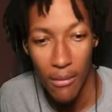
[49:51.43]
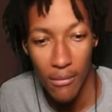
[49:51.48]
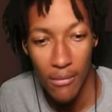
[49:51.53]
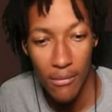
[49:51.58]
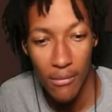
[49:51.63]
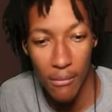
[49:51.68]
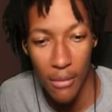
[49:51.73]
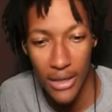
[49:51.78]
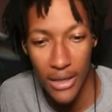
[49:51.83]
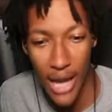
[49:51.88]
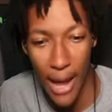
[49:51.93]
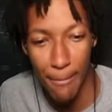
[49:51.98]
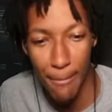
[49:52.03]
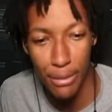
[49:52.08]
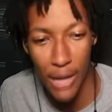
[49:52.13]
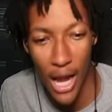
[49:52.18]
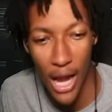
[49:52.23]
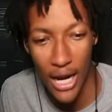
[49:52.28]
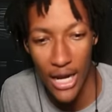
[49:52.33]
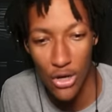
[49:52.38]
but not
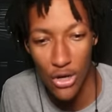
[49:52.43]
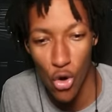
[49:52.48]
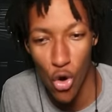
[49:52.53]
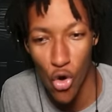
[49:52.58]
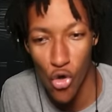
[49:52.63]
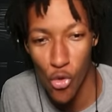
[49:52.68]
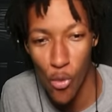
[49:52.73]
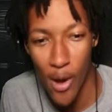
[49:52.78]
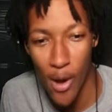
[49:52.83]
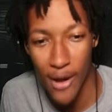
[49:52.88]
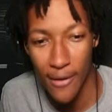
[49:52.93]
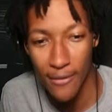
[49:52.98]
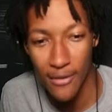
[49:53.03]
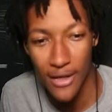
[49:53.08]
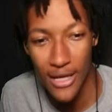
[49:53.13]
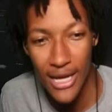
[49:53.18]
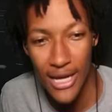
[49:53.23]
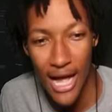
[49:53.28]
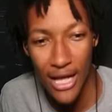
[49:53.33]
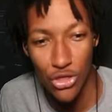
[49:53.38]
blocking all the way.
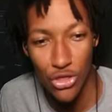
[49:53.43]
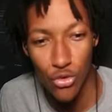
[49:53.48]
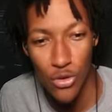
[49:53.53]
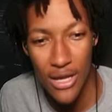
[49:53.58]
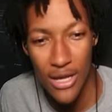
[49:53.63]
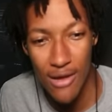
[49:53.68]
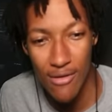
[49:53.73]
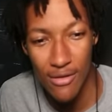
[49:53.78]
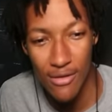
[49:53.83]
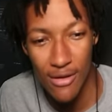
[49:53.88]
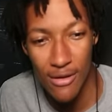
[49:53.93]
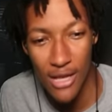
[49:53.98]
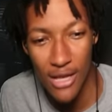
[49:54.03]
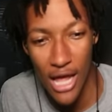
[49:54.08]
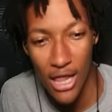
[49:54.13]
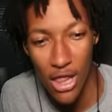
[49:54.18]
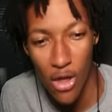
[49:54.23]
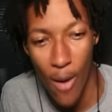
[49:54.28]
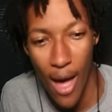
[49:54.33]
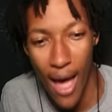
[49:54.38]
You got three
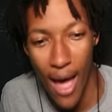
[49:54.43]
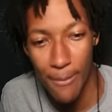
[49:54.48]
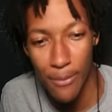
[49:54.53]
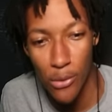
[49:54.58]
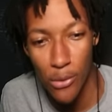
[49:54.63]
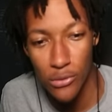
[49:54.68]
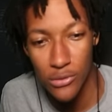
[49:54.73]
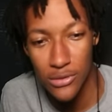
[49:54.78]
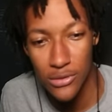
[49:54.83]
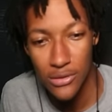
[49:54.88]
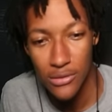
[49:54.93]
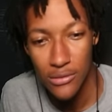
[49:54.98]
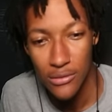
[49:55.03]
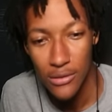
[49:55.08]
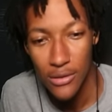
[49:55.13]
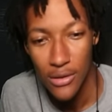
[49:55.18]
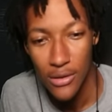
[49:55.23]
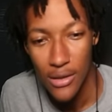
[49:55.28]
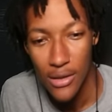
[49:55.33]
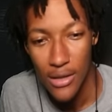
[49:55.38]
yellow apples.
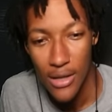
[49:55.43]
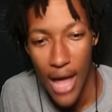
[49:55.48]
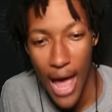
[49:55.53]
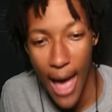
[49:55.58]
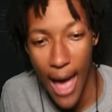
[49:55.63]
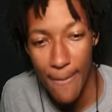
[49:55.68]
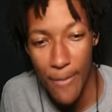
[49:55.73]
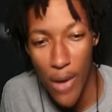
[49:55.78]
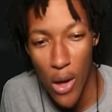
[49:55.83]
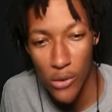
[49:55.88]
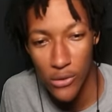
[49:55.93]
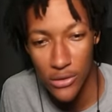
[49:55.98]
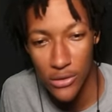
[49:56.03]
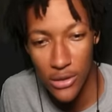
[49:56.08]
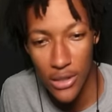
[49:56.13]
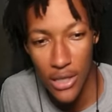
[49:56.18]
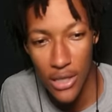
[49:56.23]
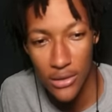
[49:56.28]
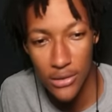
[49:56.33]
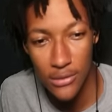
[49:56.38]
Apples.
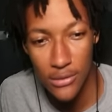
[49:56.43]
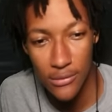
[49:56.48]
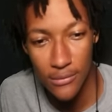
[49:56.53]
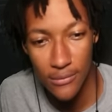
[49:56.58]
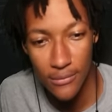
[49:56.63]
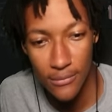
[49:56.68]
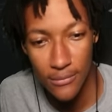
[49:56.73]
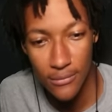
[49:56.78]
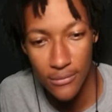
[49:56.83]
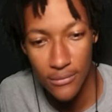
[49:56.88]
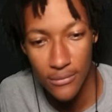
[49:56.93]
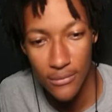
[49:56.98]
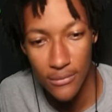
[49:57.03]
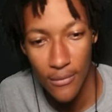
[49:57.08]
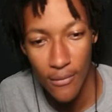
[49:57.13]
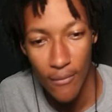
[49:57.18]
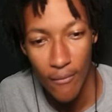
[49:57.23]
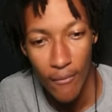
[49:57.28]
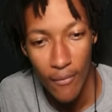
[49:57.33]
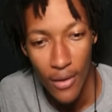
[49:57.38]
Nice.
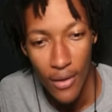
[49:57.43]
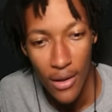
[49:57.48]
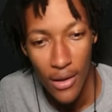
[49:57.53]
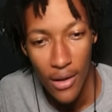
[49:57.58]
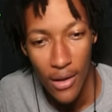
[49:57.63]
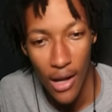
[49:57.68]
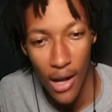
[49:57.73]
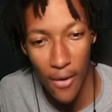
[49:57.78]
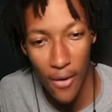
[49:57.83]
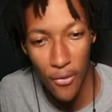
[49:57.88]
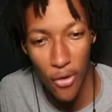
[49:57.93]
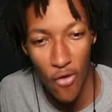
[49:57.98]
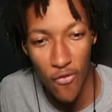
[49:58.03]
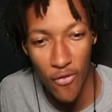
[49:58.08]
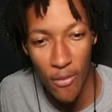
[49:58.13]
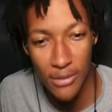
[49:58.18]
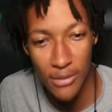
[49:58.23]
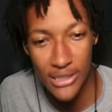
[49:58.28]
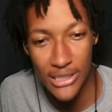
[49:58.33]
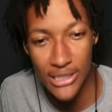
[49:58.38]
I don't know if
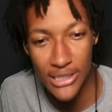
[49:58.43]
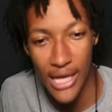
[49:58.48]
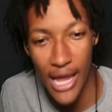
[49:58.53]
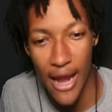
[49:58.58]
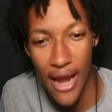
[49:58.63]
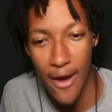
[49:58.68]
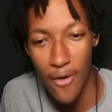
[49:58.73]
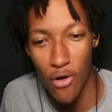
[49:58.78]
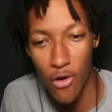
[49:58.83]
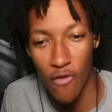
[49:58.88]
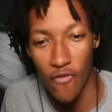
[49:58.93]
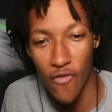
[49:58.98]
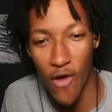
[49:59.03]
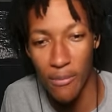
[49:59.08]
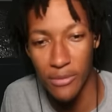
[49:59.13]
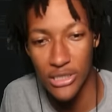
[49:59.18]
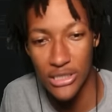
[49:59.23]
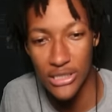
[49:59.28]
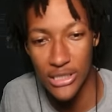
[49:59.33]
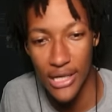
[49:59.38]
I'm scared or if I'm
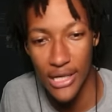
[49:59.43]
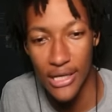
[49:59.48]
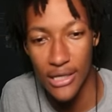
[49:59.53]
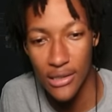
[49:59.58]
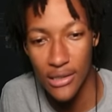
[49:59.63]
just like,